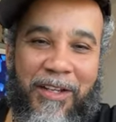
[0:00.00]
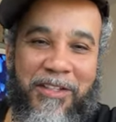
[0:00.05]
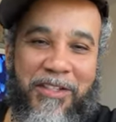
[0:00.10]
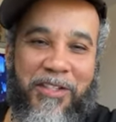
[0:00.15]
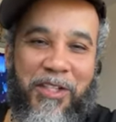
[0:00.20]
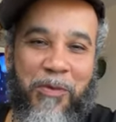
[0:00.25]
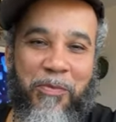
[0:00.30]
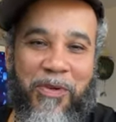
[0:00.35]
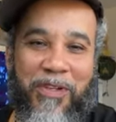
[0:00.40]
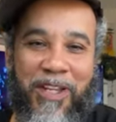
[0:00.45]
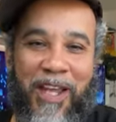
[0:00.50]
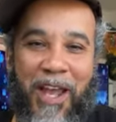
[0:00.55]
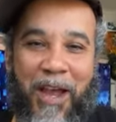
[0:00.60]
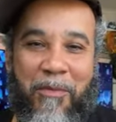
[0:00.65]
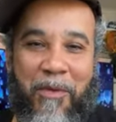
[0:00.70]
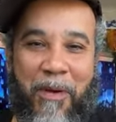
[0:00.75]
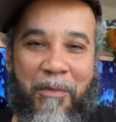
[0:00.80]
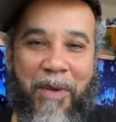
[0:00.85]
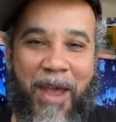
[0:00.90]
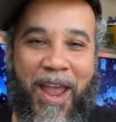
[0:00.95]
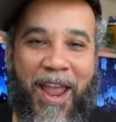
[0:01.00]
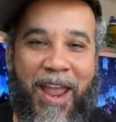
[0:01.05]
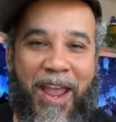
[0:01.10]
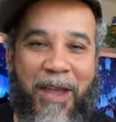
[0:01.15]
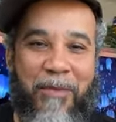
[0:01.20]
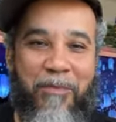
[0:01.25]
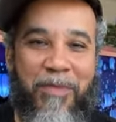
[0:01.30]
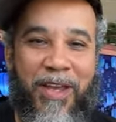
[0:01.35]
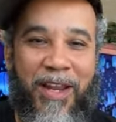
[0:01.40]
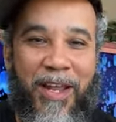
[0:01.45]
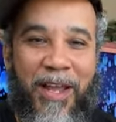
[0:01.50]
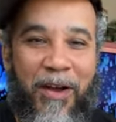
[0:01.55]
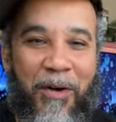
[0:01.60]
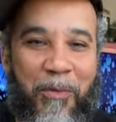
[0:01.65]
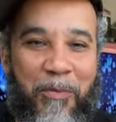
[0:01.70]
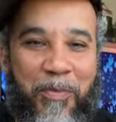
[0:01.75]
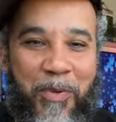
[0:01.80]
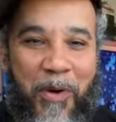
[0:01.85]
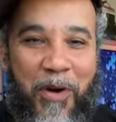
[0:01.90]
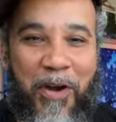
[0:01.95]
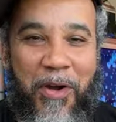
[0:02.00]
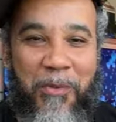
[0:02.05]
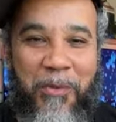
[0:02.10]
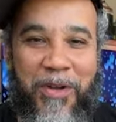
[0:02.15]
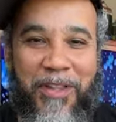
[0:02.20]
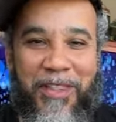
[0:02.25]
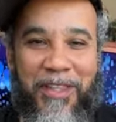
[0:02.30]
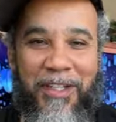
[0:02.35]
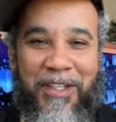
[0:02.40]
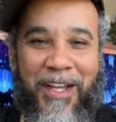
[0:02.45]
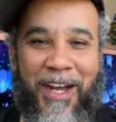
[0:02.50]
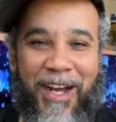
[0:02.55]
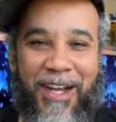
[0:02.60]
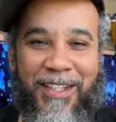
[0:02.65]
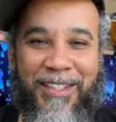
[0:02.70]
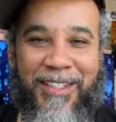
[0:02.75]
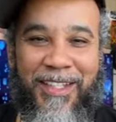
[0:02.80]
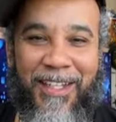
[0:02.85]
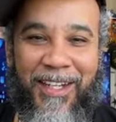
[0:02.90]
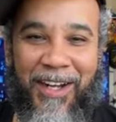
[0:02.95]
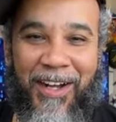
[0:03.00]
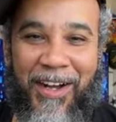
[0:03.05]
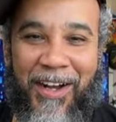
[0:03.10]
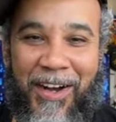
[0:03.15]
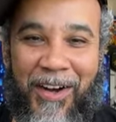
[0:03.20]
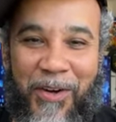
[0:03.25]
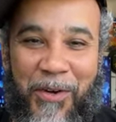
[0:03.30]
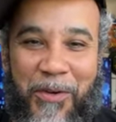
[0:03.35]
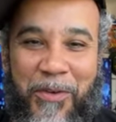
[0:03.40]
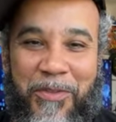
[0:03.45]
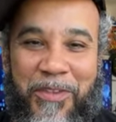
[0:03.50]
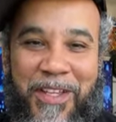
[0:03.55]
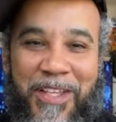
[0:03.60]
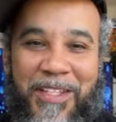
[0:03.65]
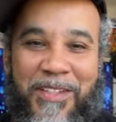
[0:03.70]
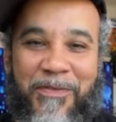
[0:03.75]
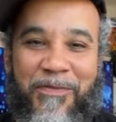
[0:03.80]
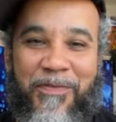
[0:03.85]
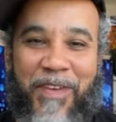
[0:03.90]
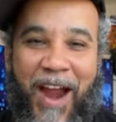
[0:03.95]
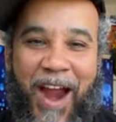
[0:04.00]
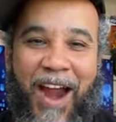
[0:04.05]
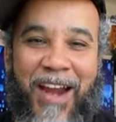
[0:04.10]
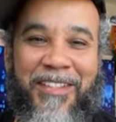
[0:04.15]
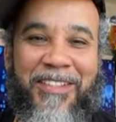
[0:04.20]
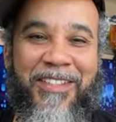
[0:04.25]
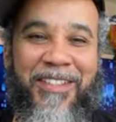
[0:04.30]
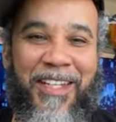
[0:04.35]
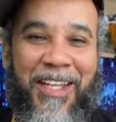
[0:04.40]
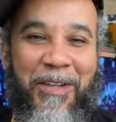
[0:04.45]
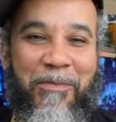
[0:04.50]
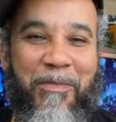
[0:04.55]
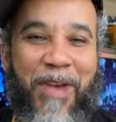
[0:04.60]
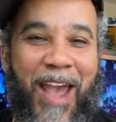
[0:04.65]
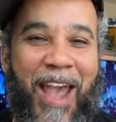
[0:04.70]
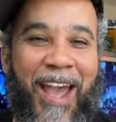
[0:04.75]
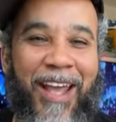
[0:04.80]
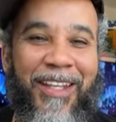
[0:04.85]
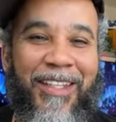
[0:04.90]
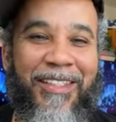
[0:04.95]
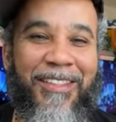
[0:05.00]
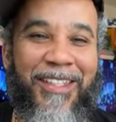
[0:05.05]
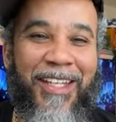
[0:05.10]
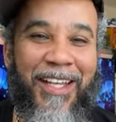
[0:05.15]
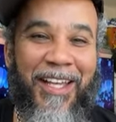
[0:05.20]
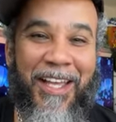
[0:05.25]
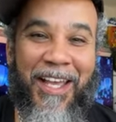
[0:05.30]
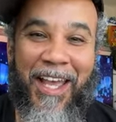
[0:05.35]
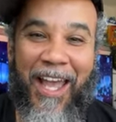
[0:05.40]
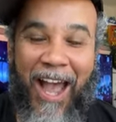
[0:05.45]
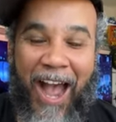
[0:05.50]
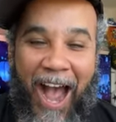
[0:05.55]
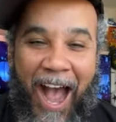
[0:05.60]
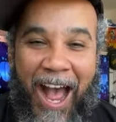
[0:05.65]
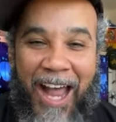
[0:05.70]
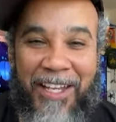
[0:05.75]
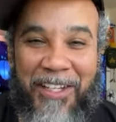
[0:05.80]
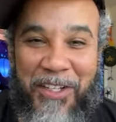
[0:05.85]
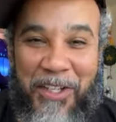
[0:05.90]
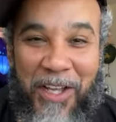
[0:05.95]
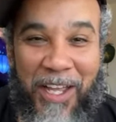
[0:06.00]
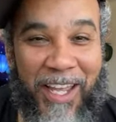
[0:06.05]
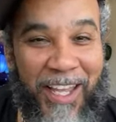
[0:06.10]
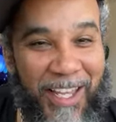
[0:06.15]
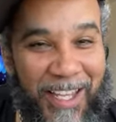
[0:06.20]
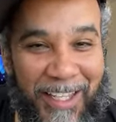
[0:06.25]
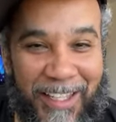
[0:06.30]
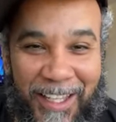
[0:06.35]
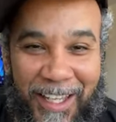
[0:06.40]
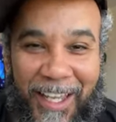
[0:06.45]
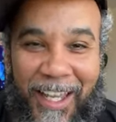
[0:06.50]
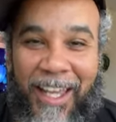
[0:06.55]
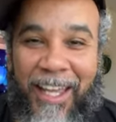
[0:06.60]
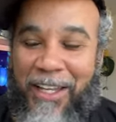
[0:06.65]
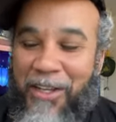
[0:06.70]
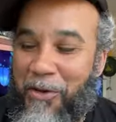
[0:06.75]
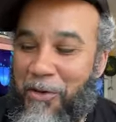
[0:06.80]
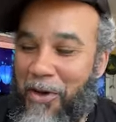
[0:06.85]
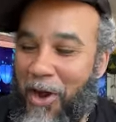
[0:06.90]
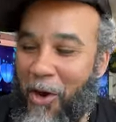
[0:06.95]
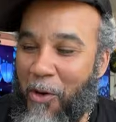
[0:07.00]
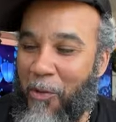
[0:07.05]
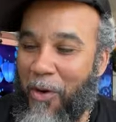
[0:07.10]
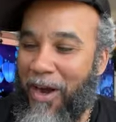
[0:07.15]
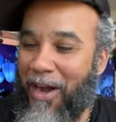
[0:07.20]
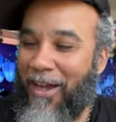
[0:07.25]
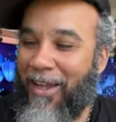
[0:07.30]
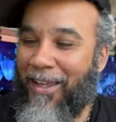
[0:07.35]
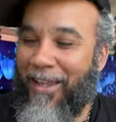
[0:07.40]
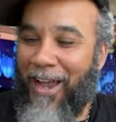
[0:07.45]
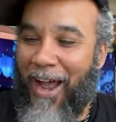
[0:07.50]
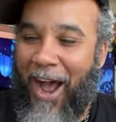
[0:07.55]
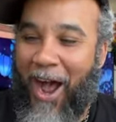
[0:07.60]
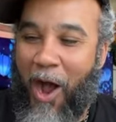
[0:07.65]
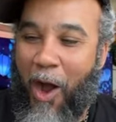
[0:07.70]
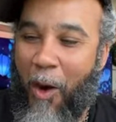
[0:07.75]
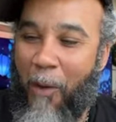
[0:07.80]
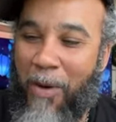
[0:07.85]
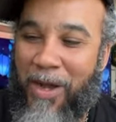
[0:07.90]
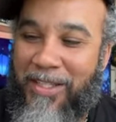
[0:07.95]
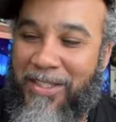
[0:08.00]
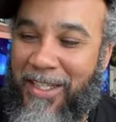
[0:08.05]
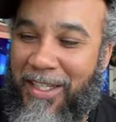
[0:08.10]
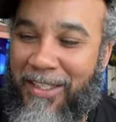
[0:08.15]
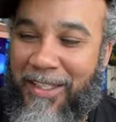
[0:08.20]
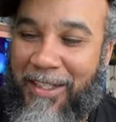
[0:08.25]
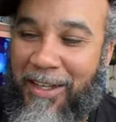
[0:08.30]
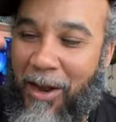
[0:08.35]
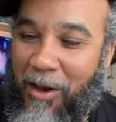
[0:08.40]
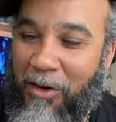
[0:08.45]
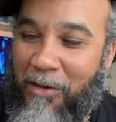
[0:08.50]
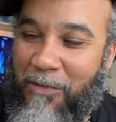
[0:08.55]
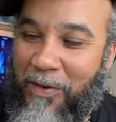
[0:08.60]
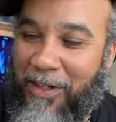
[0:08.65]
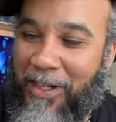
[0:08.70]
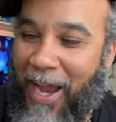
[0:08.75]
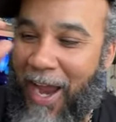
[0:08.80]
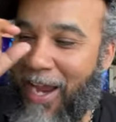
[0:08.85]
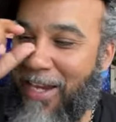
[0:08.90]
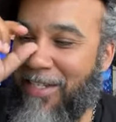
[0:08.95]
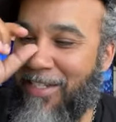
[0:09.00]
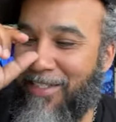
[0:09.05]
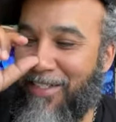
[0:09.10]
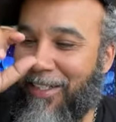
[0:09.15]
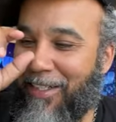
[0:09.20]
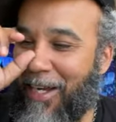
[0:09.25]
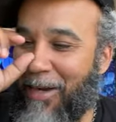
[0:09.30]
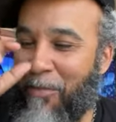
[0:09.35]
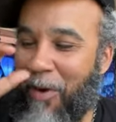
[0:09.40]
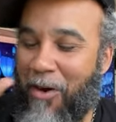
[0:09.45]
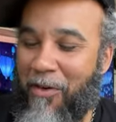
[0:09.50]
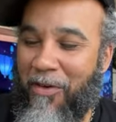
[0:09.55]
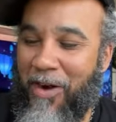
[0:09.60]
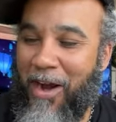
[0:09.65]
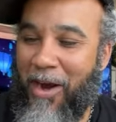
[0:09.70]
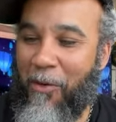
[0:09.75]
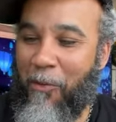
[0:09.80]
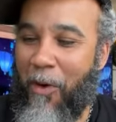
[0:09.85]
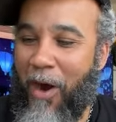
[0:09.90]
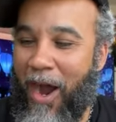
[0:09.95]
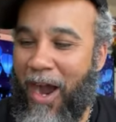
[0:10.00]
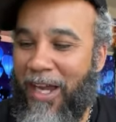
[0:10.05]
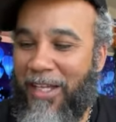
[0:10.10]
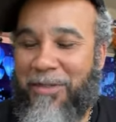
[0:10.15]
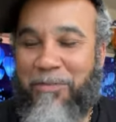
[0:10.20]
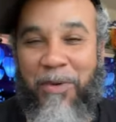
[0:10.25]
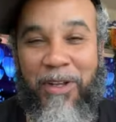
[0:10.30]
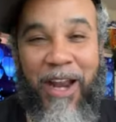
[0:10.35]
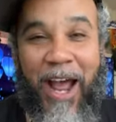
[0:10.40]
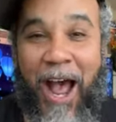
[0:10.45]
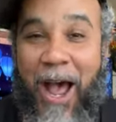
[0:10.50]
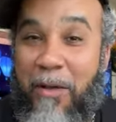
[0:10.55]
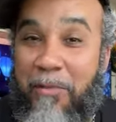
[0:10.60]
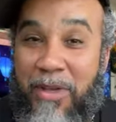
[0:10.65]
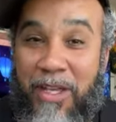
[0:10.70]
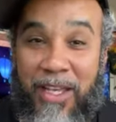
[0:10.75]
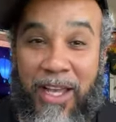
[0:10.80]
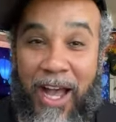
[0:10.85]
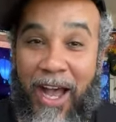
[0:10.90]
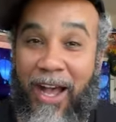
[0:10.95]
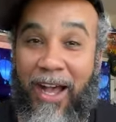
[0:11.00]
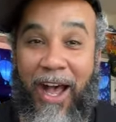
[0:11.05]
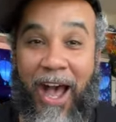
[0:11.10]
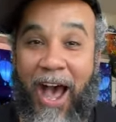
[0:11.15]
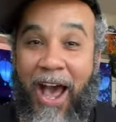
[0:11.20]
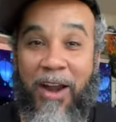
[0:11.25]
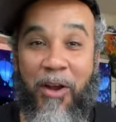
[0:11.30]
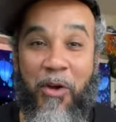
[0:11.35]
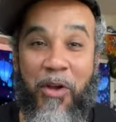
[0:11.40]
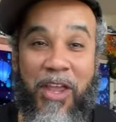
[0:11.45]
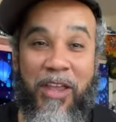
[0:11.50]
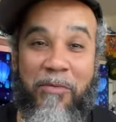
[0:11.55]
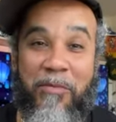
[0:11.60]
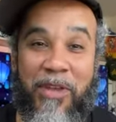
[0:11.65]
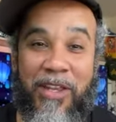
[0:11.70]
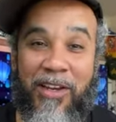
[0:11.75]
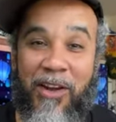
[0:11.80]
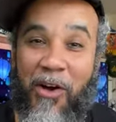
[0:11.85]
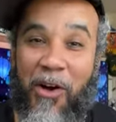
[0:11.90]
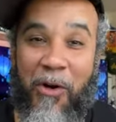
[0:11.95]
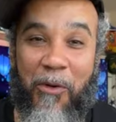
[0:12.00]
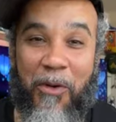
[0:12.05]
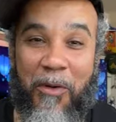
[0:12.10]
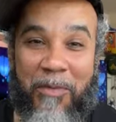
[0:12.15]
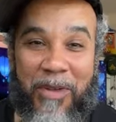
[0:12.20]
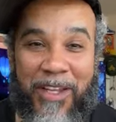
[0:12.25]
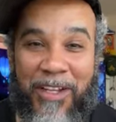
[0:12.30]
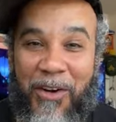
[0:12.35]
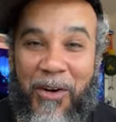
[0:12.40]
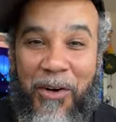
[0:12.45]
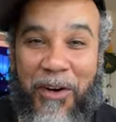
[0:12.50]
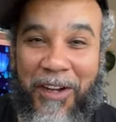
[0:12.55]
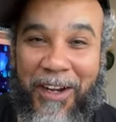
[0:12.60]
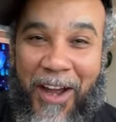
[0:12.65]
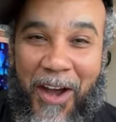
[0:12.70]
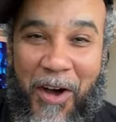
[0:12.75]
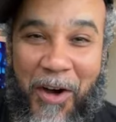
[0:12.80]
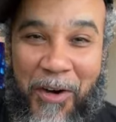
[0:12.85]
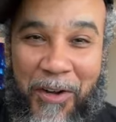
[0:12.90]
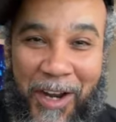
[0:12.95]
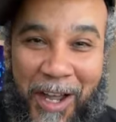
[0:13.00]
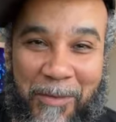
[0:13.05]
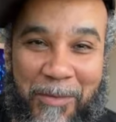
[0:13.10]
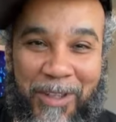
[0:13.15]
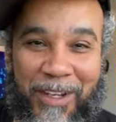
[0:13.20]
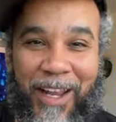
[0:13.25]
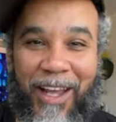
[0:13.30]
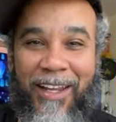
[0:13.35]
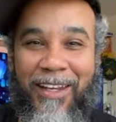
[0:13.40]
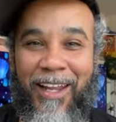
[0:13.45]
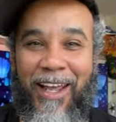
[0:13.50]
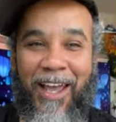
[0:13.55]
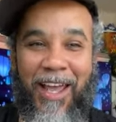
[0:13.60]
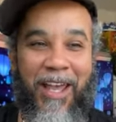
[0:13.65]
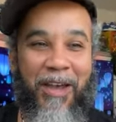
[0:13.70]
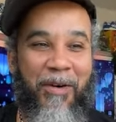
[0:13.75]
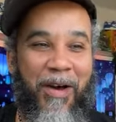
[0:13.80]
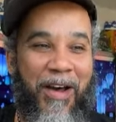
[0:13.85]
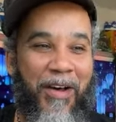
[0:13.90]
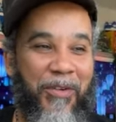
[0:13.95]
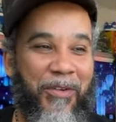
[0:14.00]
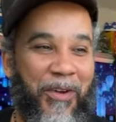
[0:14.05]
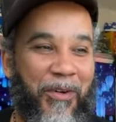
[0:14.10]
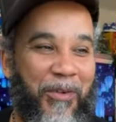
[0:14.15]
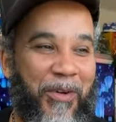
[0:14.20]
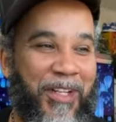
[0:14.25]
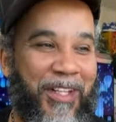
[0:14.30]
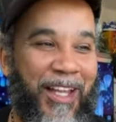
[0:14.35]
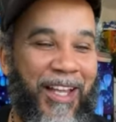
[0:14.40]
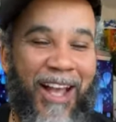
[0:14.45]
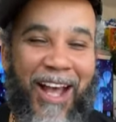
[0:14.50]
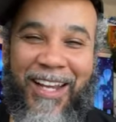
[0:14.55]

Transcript: Super Dale, my man, been on point with the content on this Fire Stick Madness. I do, he, you know what? I always get the notifications to come over there and watch, but I be, I don't even be knowing what be going on. I be like, damn, I don't know what day.